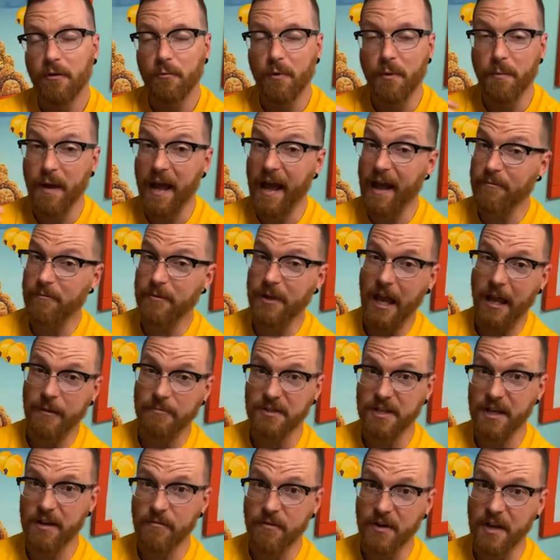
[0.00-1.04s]
When we have them in
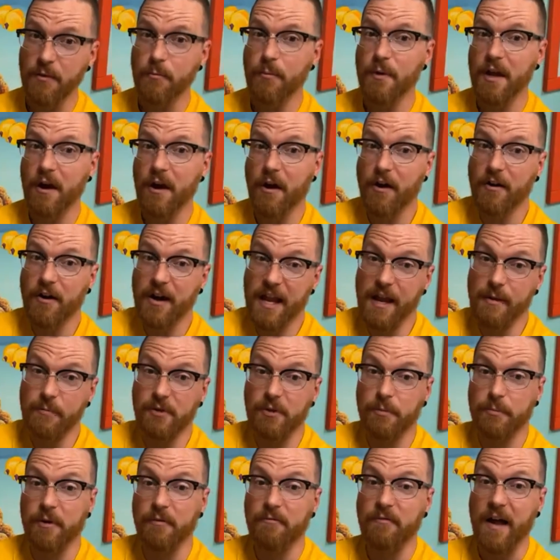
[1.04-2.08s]
captivity, we are able
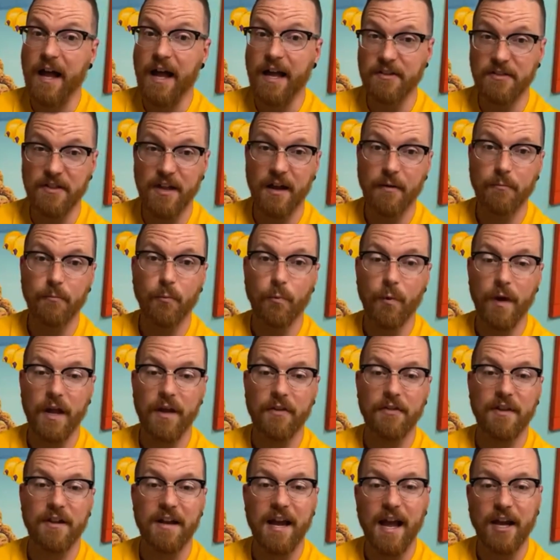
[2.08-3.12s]
to provide them
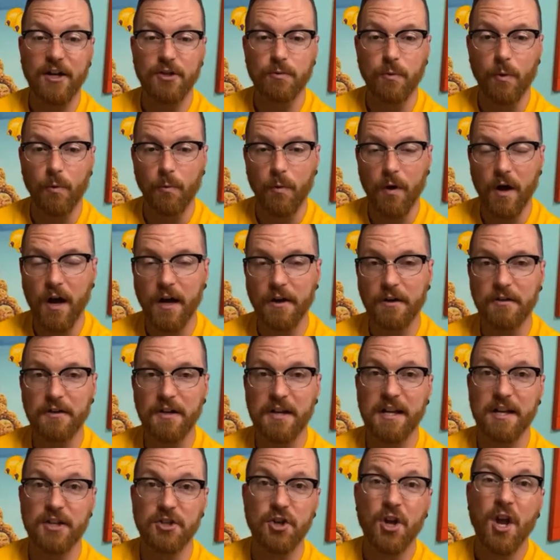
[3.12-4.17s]
with an actual water
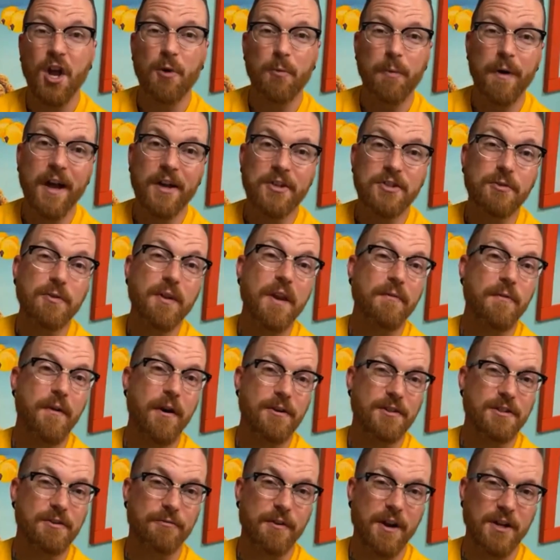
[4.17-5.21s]
dish. We also give
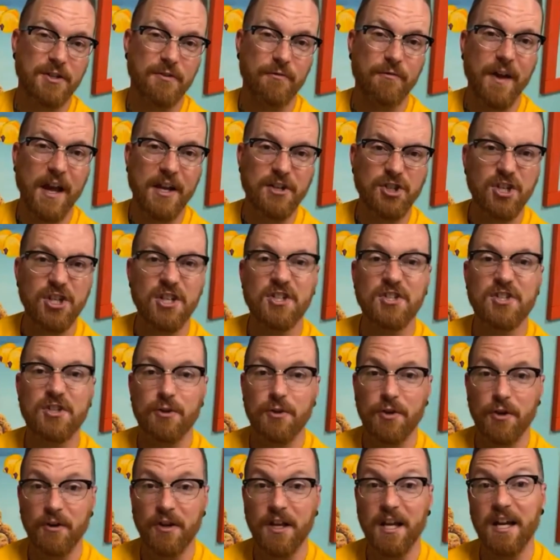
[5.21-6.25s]
ours fresh veggies,
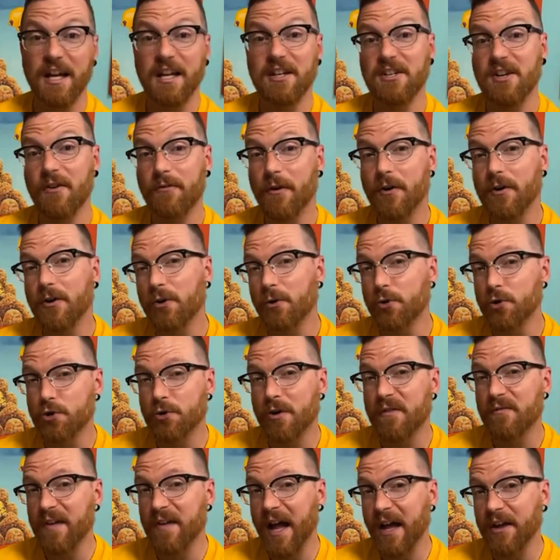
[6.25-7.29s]
so they're getting different
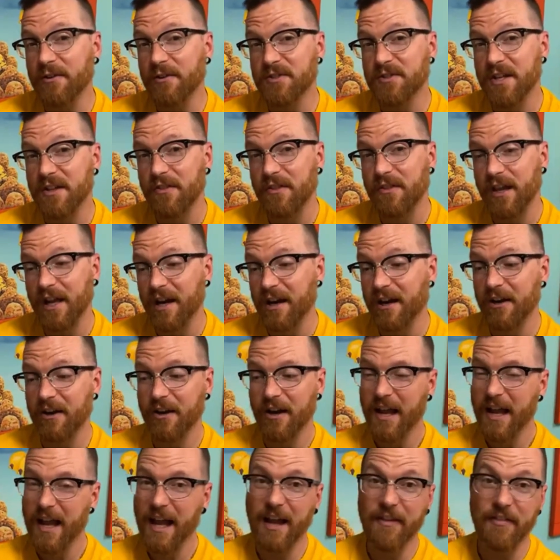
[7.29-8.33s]
nutrient values in
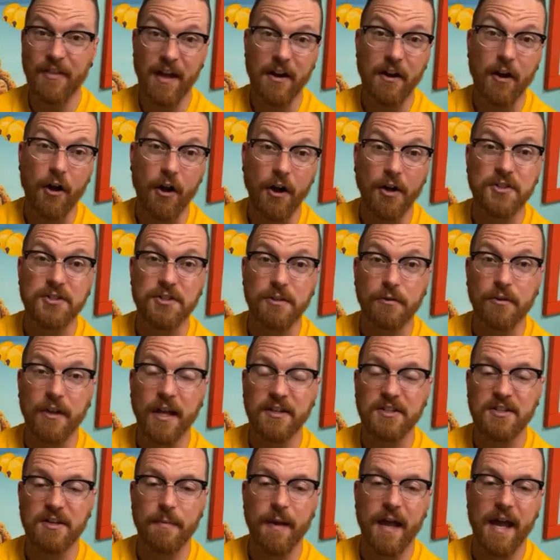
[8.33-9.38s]
there, and then also
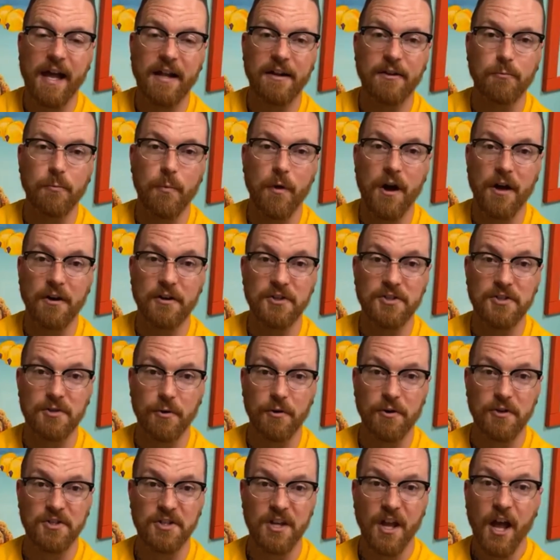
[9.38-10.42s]
like some added water
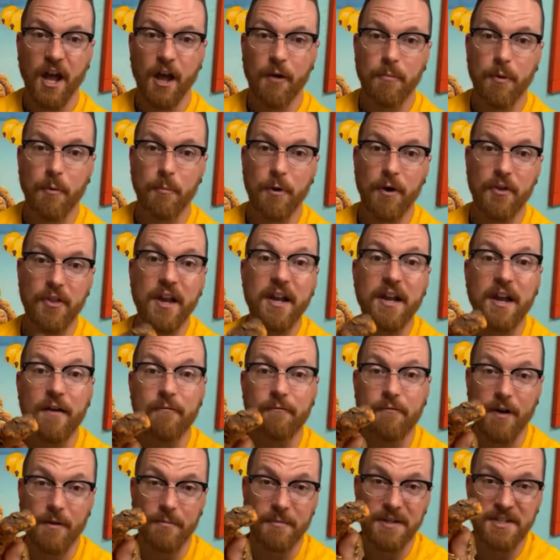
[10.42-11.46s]
source. But where they
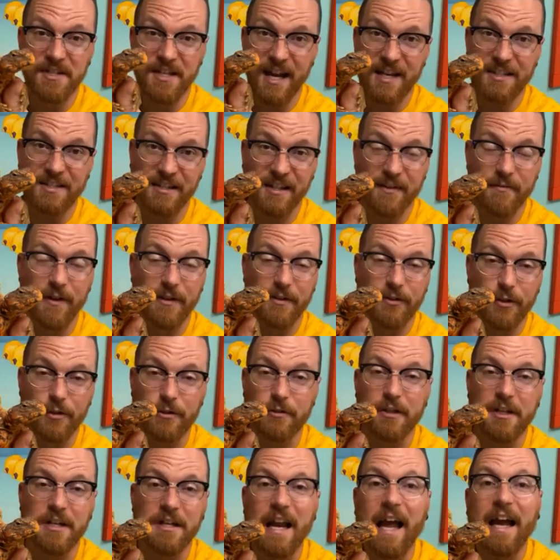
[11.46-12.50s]
come from, these guys live on
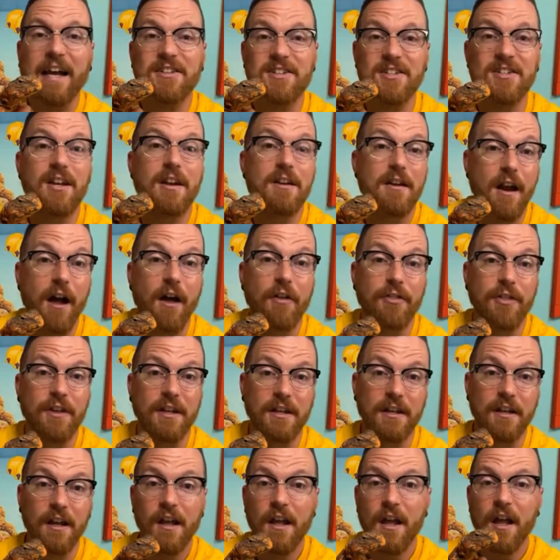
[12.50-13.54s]
literally next to nothing.